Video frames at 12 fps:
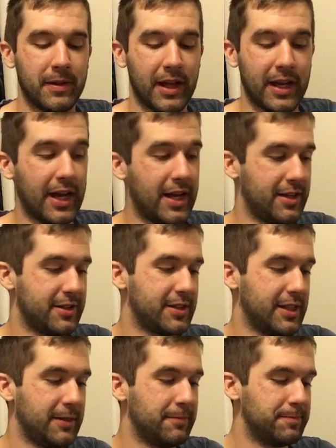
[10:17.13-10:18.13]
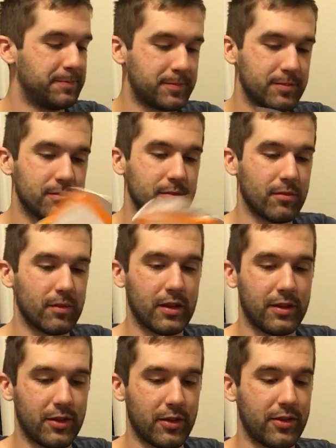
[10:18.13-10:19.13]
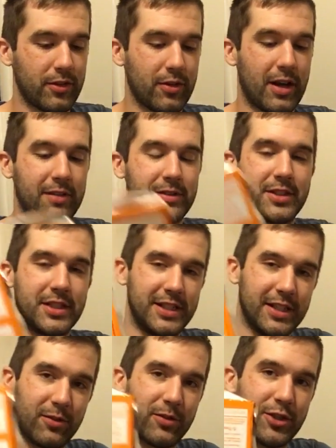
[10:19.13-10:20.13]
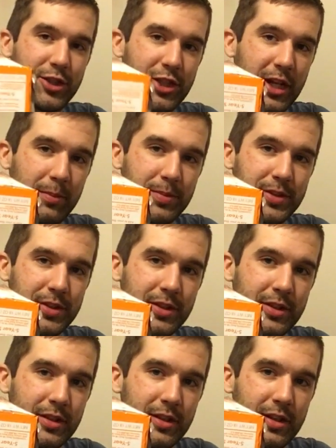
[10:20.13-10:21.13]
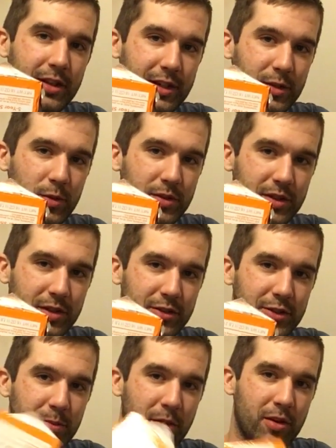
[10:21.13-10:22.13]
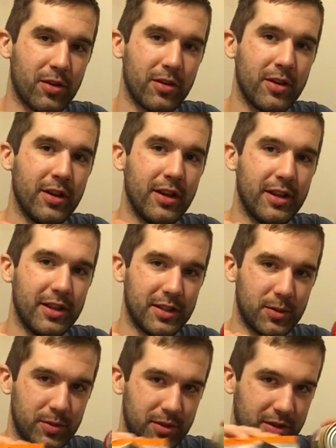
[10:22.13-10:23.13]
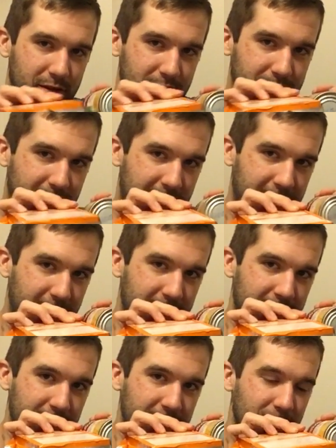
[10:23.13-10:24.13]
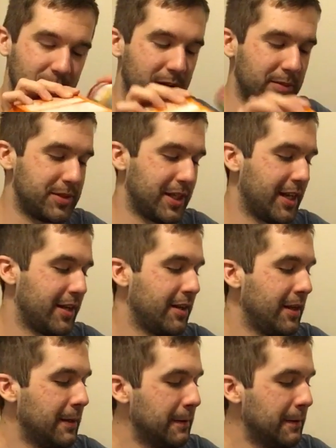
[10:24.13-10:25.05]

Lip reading: And honestly, they're obviously different shapes. This one's a little smaller, this one's a little fatter, you know what I'm saying?